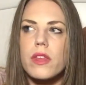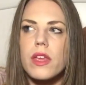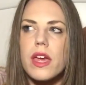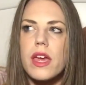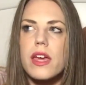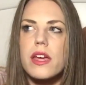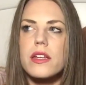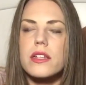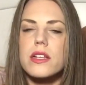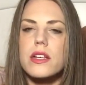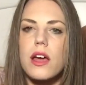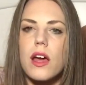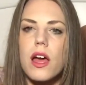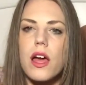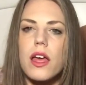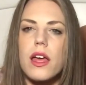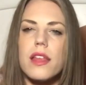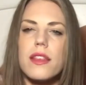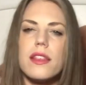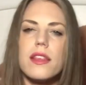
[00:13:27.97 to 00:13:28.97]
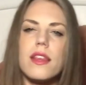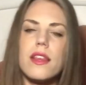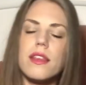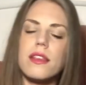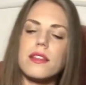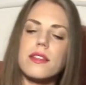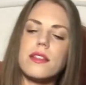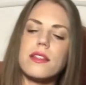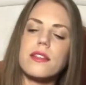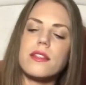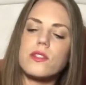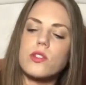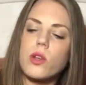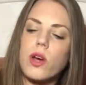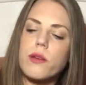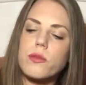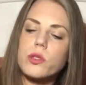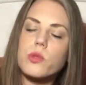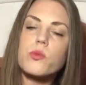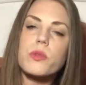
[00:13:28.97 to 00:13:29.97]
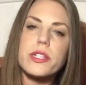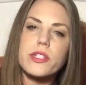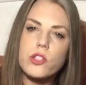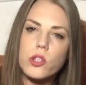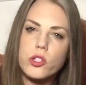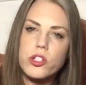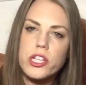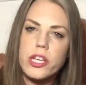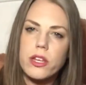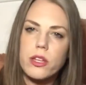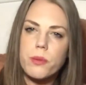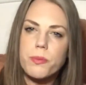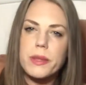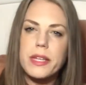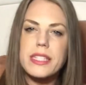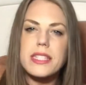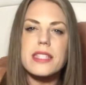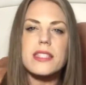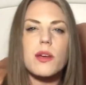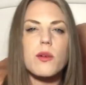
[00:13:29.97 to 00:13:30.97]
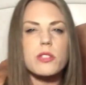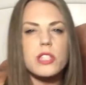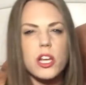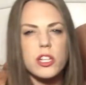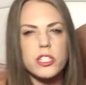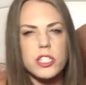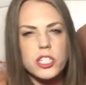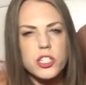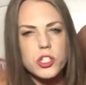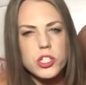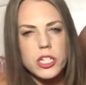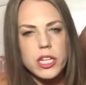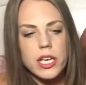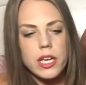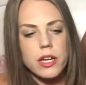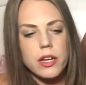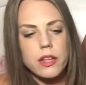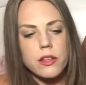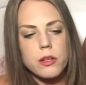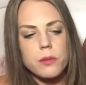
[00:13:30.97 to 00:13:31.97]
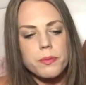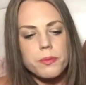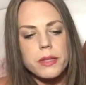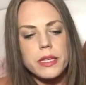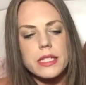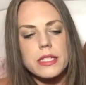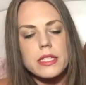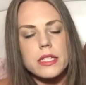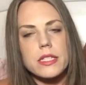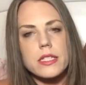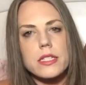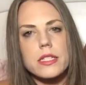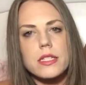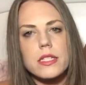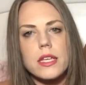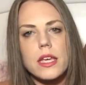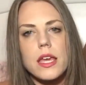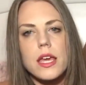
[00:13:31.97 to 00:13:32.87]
I was researching other places. I was auditioning at other places.